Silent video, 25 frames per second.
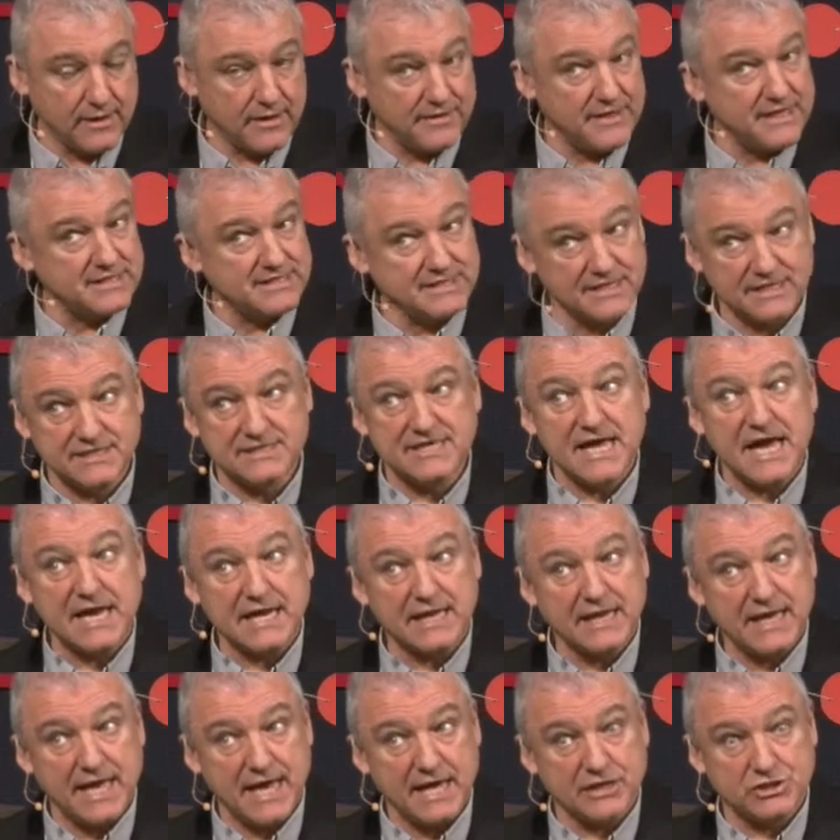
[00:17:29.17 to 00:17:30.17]
And that's
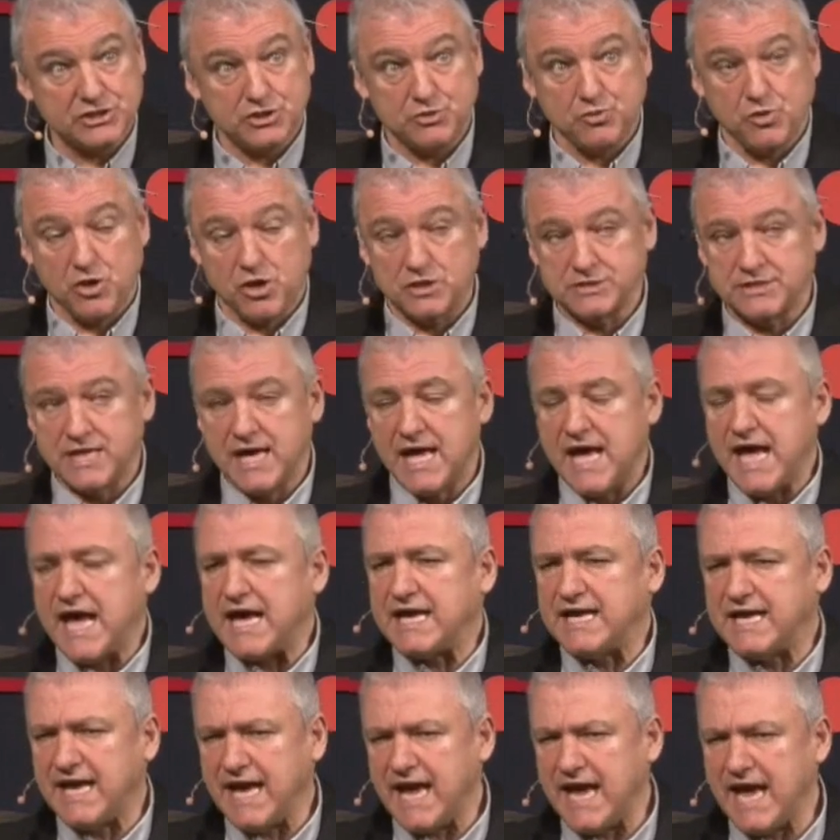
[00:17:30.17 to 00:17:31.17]
exactly how she was.
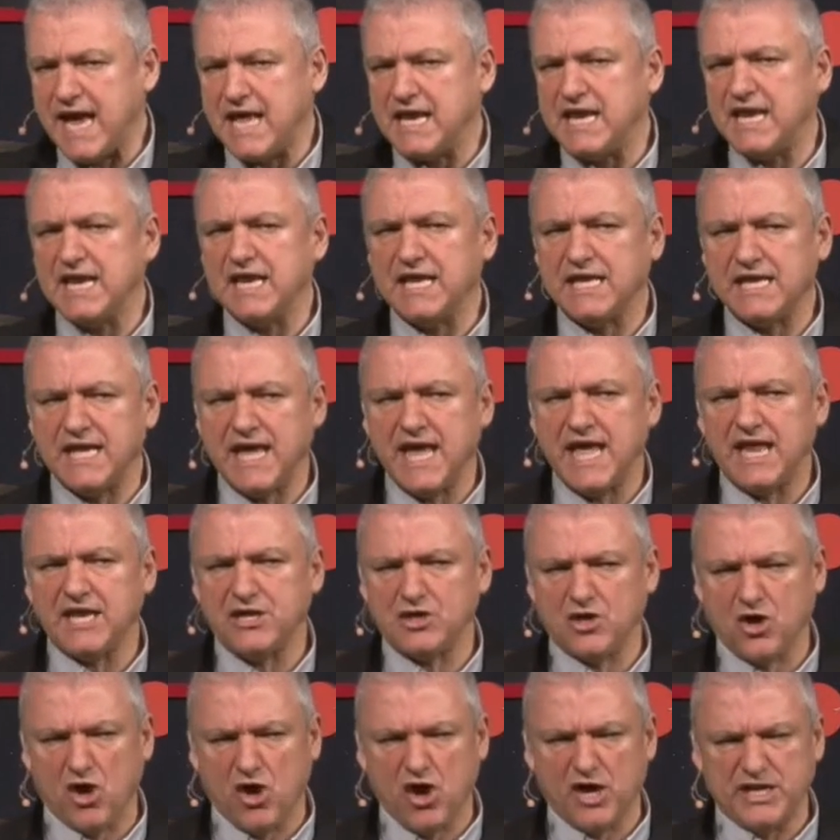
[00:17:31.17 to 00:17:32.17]
Again and
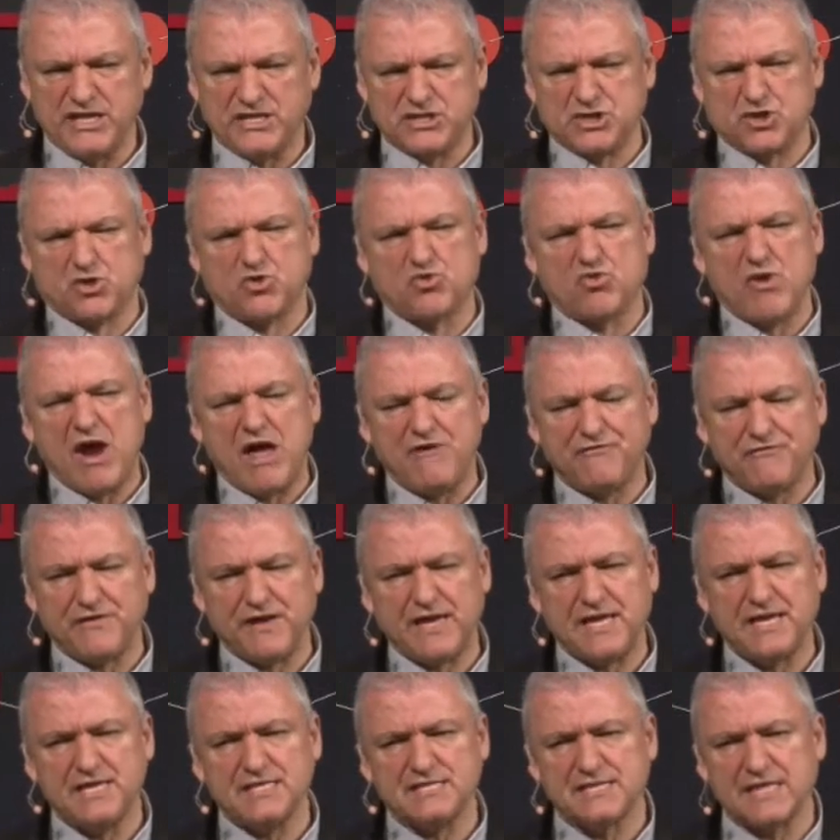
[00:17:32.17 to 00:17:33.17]
again, God is
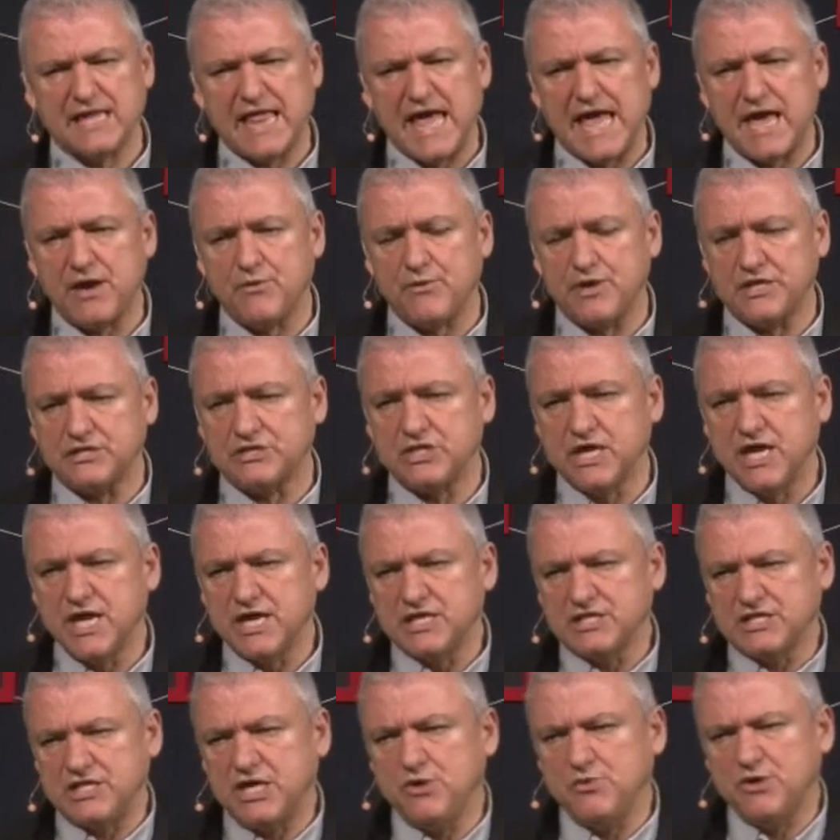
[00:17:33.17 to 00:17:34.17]
graphic in his language.
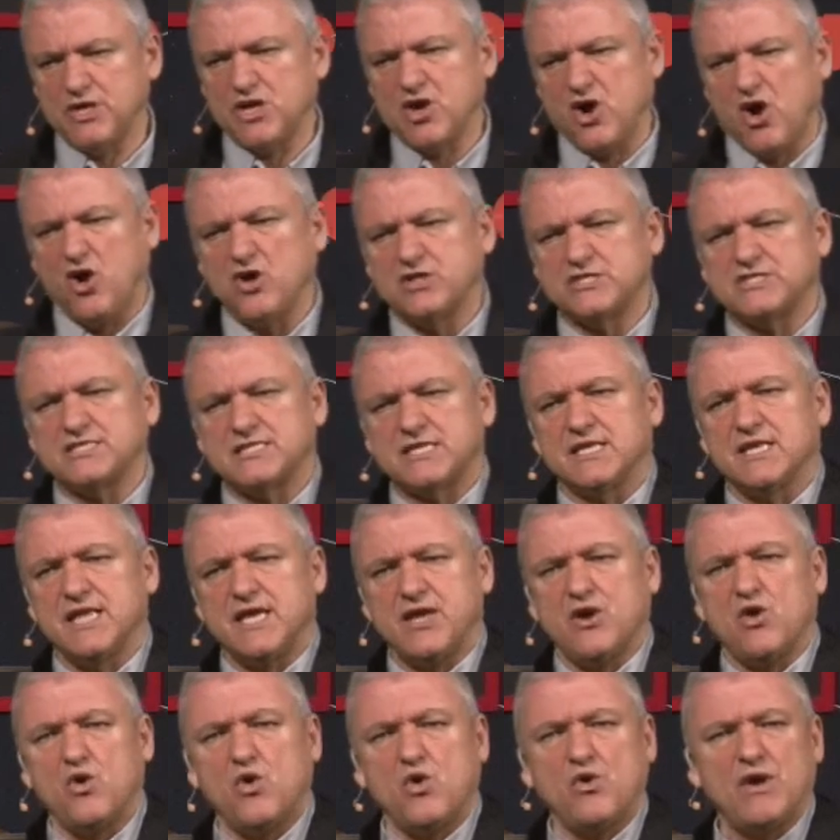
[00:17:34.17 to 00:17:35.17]
She would
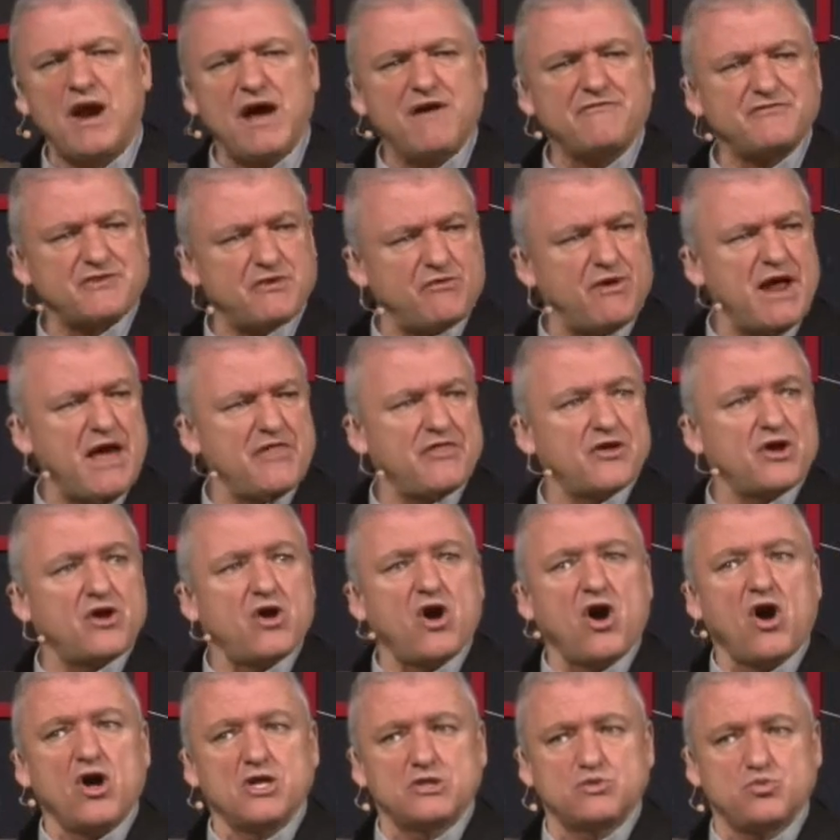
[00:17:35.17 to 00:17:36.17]
constantly whore after other
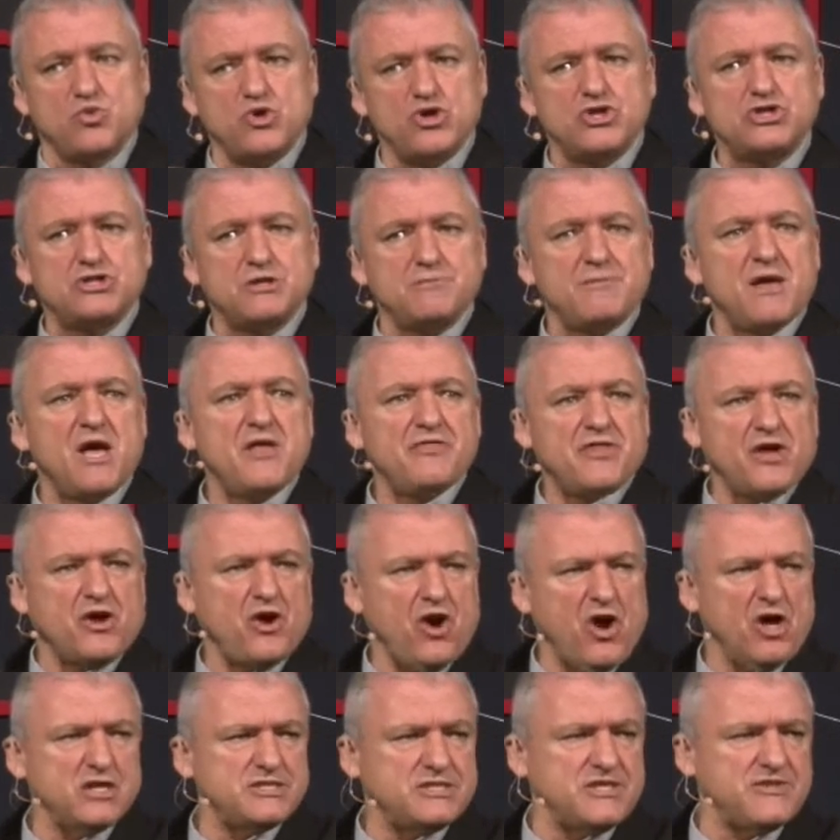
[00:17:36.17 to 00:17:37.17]
gods, worship the
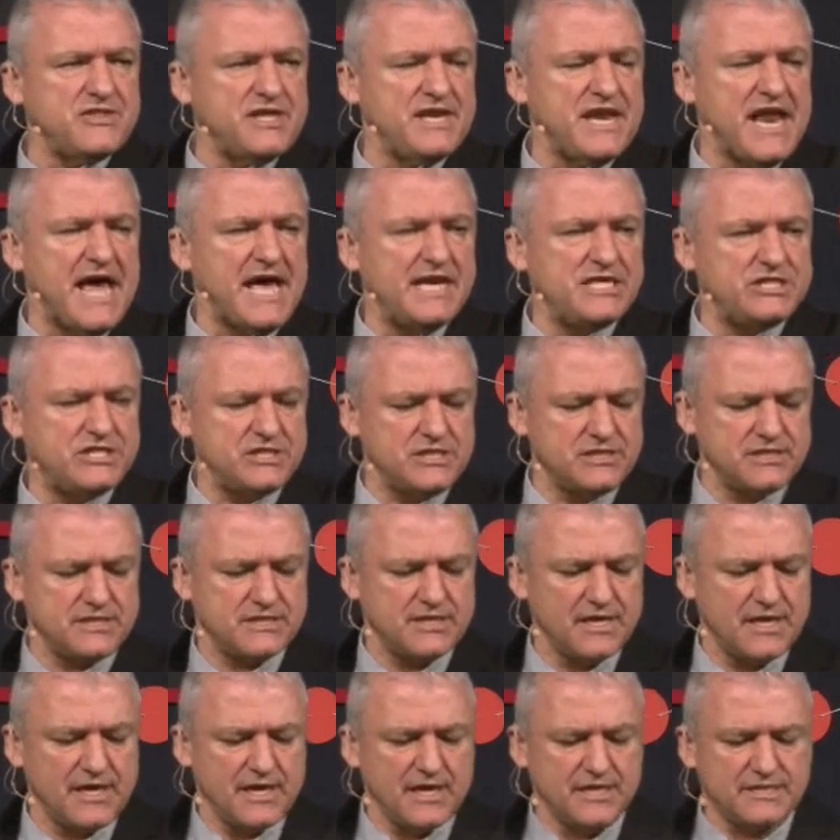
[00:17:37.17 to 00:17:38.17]
gods of the
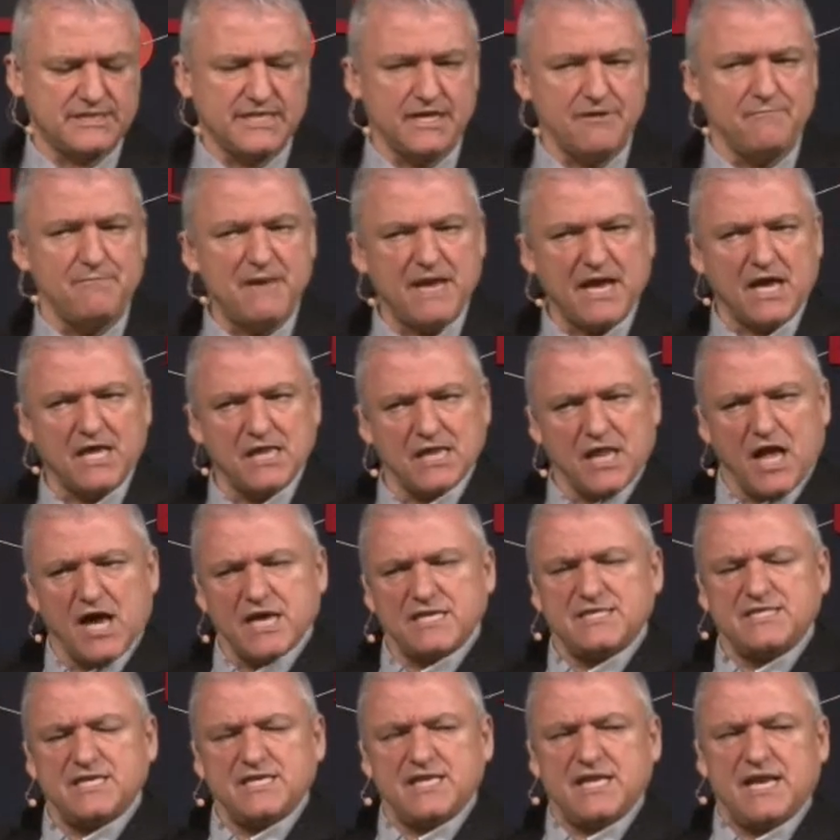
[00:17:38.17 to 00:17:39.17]
nations. Instead of being a
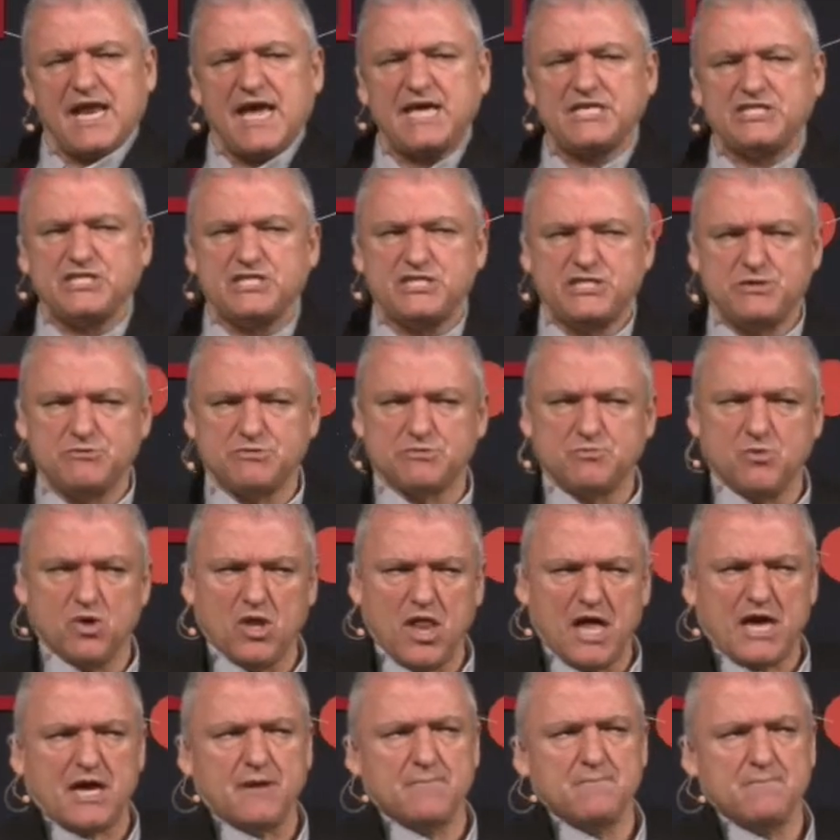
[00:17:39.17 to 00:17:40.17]
light to the nations, she was more
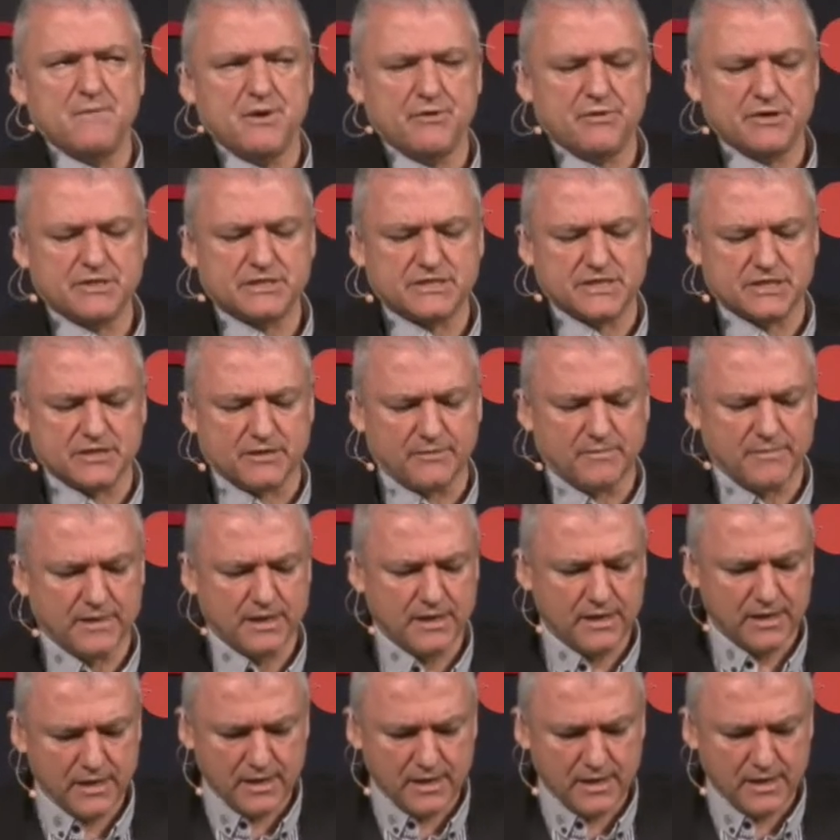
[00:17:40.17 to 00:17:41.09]
like a mirror to them